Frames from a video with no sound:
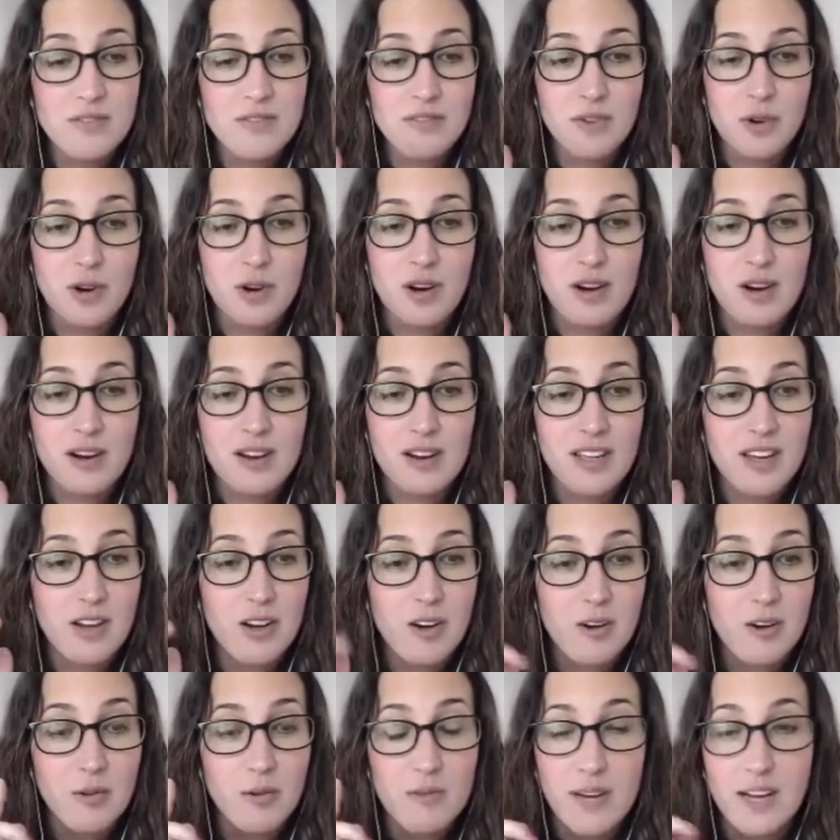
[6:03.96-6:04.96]
for you
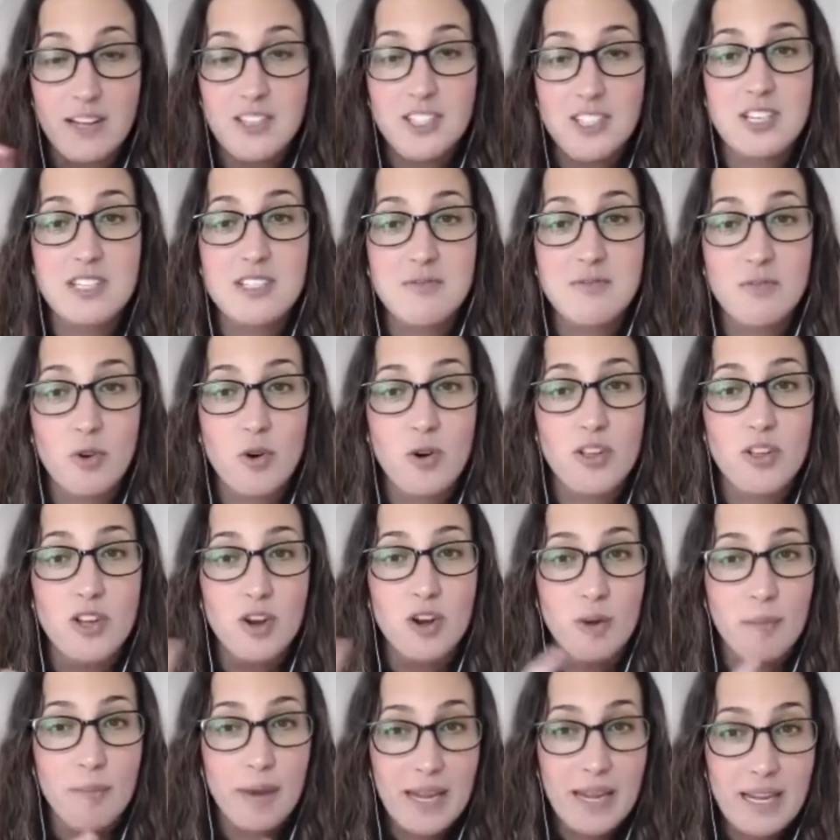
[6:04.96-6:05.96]
know not just for
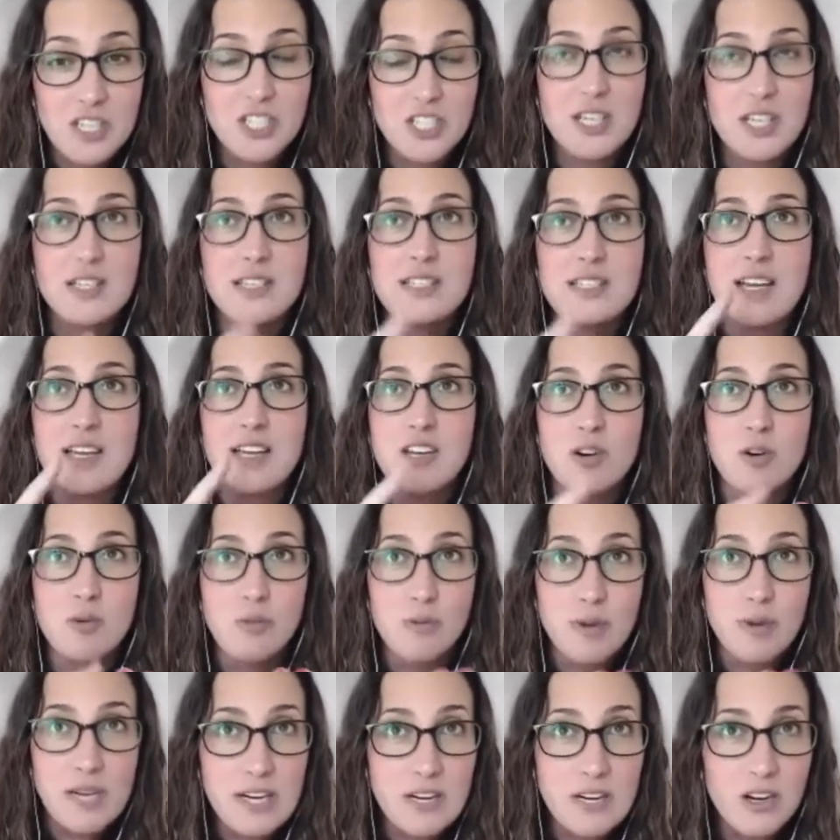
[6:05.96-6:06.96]
your patients and your
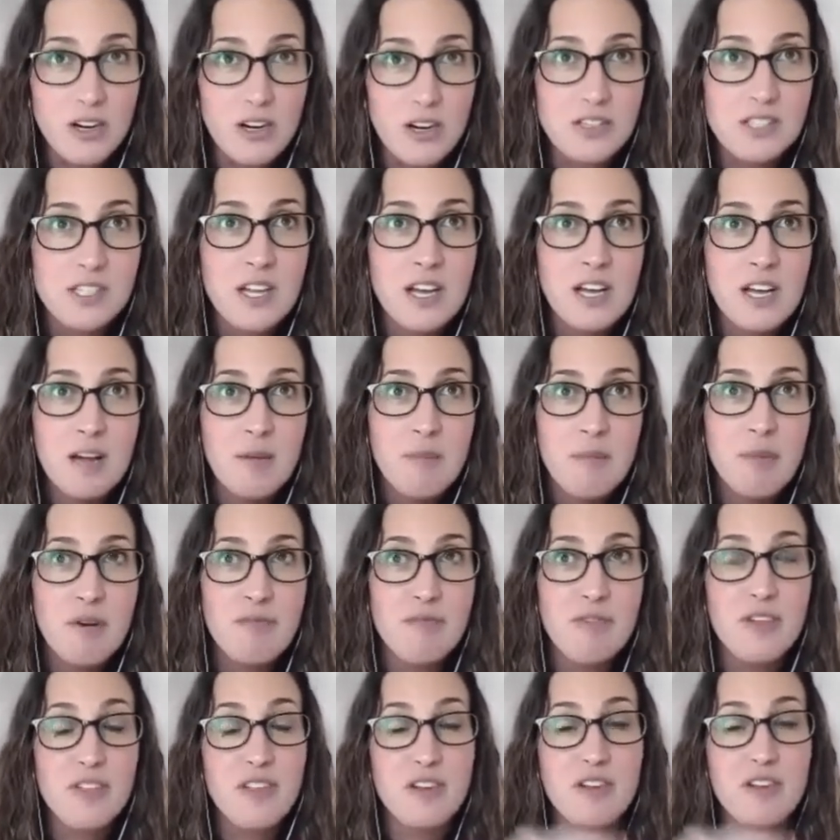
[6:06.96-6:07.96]
readers
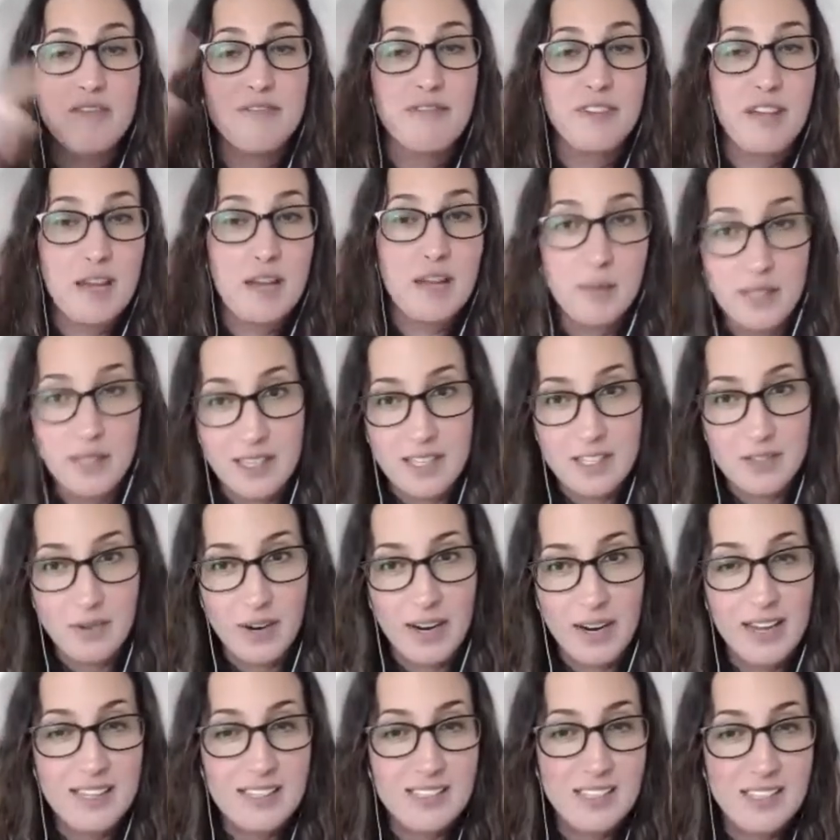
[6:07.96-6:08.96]
but for their families
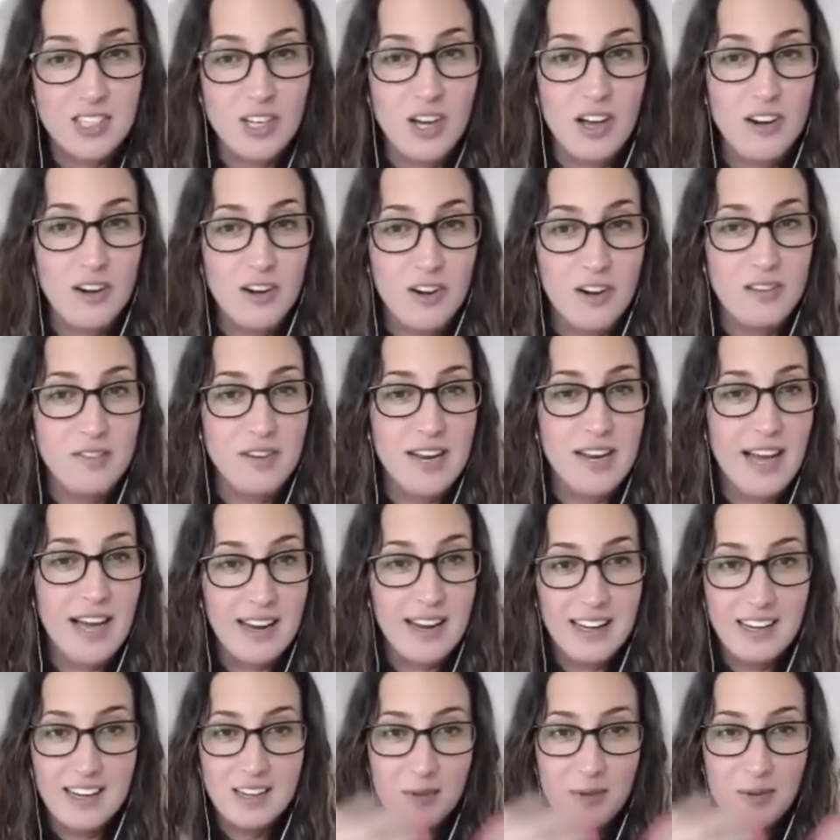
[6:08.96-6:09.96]
right as a daughter of an
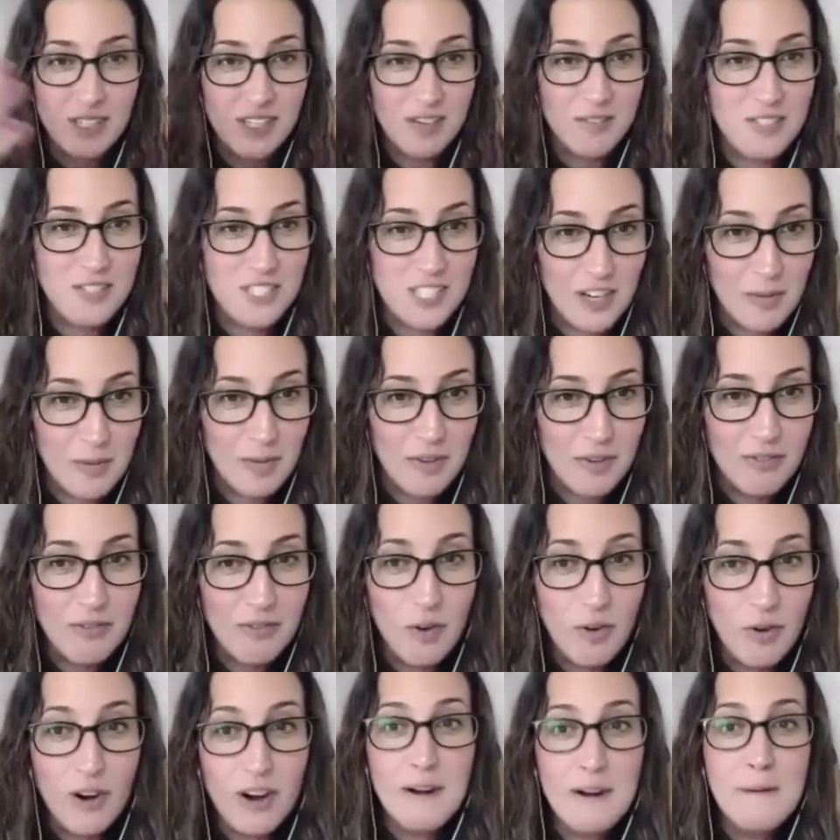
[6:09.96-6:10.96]
addict which i've shared
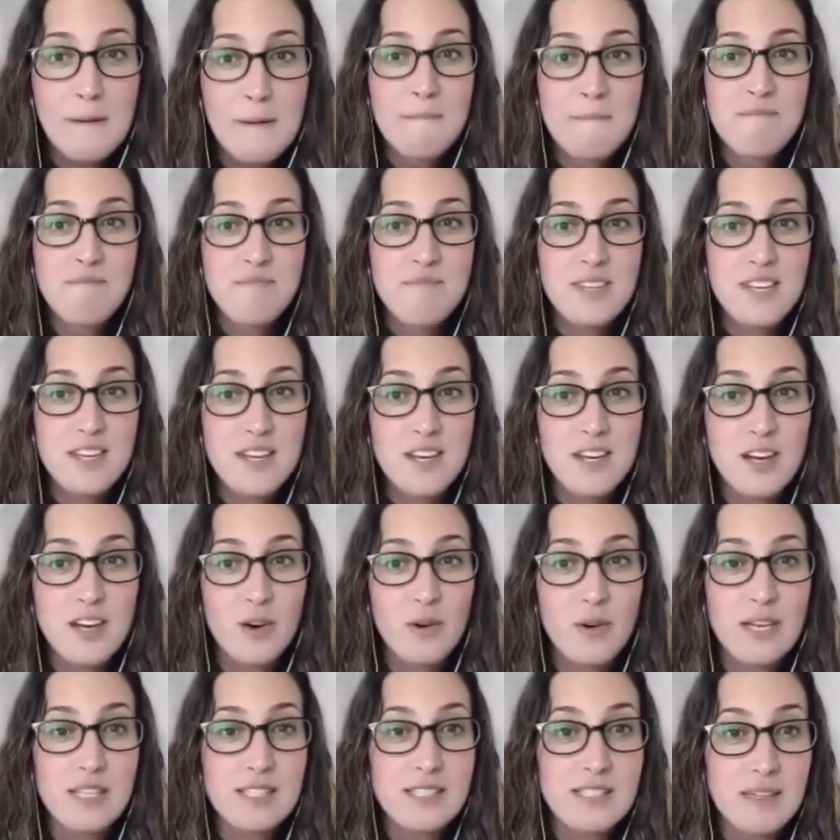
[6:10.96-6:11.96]
before you
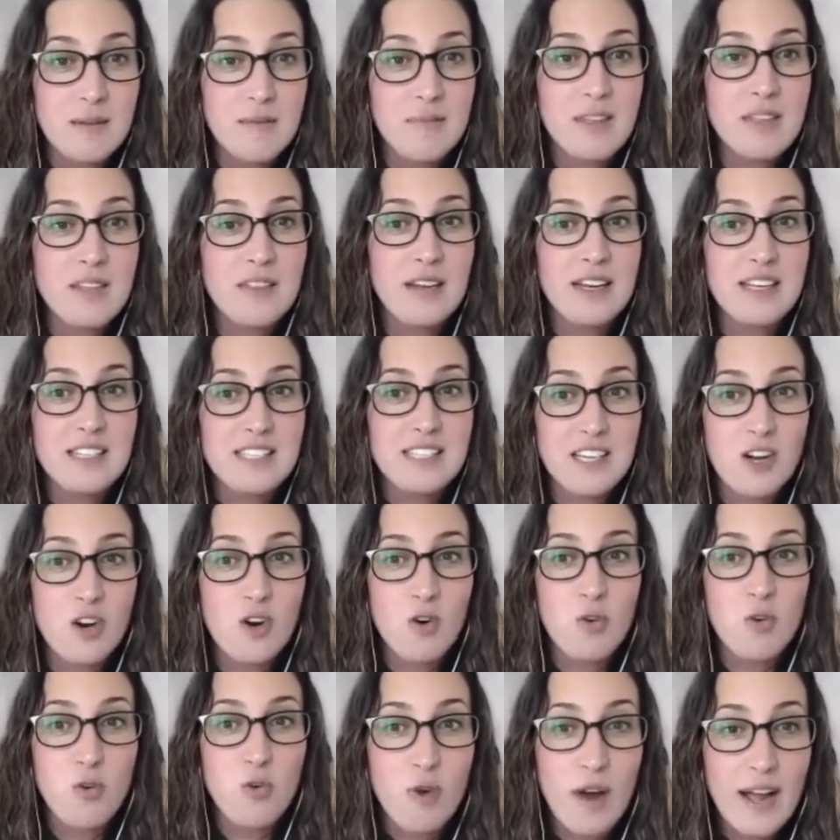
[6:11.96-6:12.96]
know it's something that is
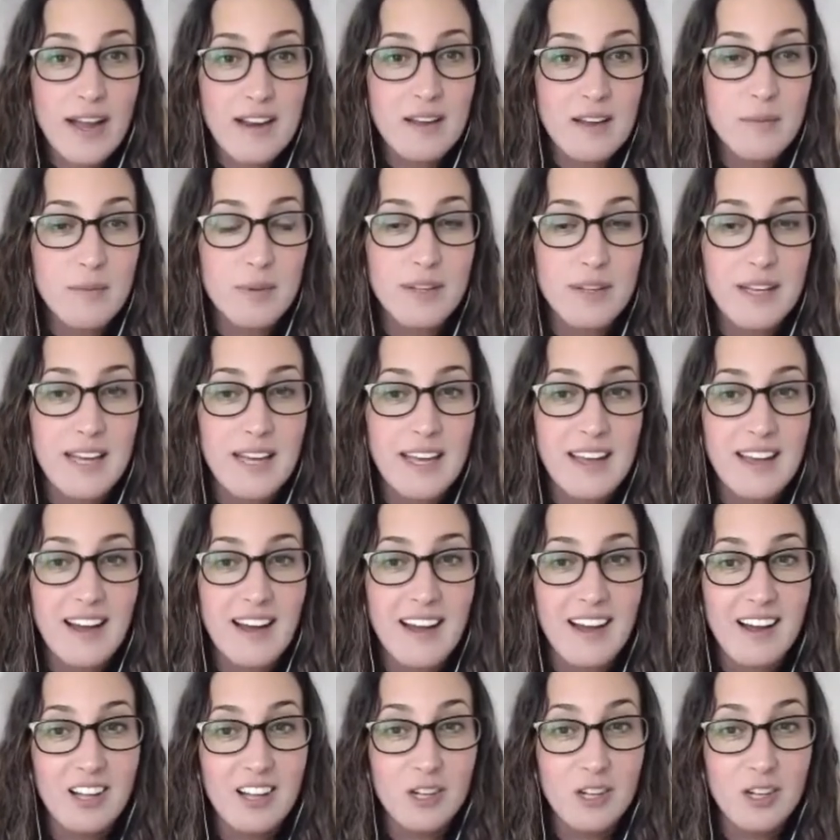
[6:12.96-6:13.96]
incredibly
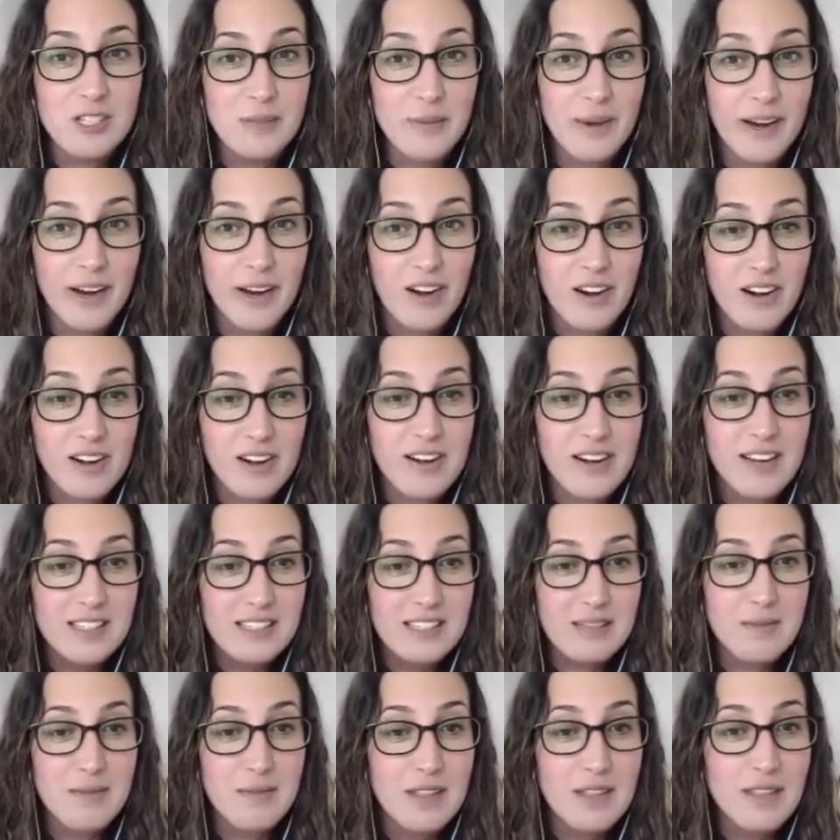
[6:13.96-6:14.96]
uh, close to my heart
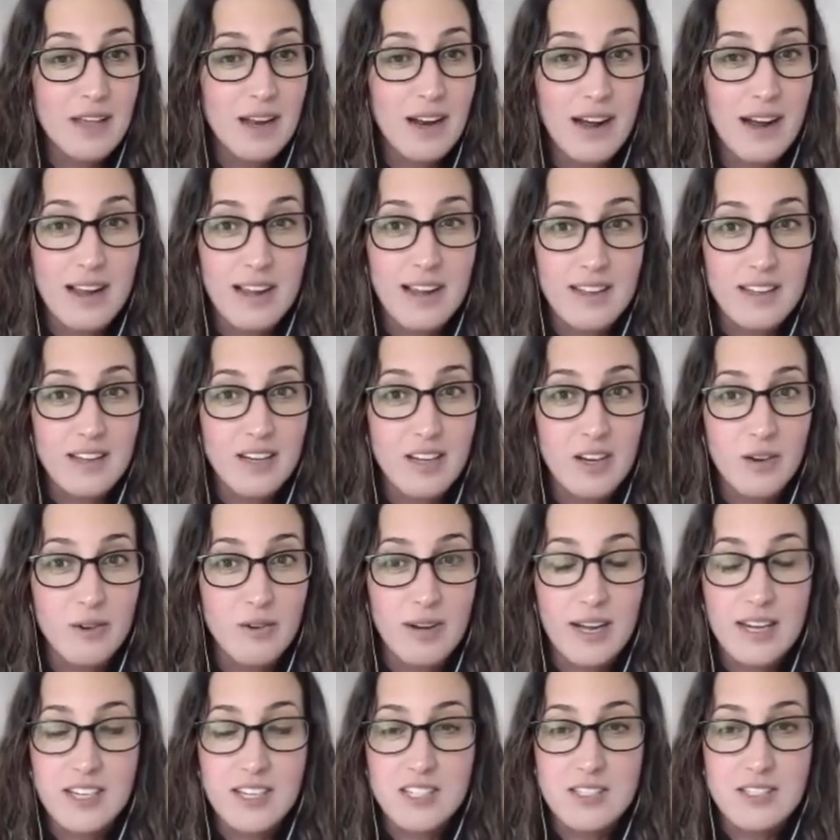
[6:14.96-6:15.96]
and something that i you
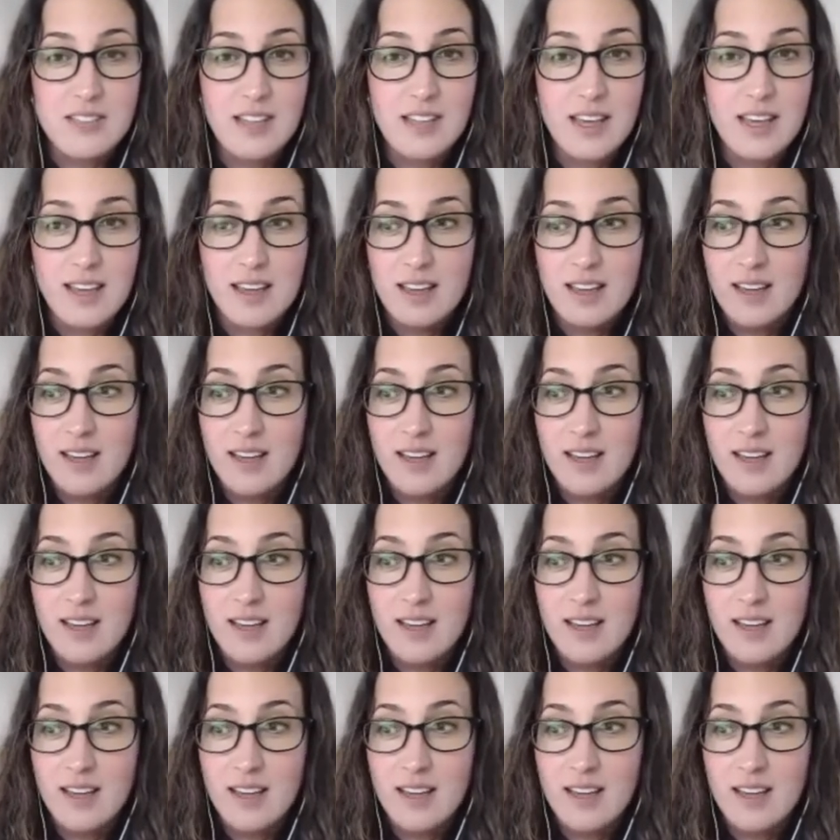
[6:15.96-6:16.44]
know i just think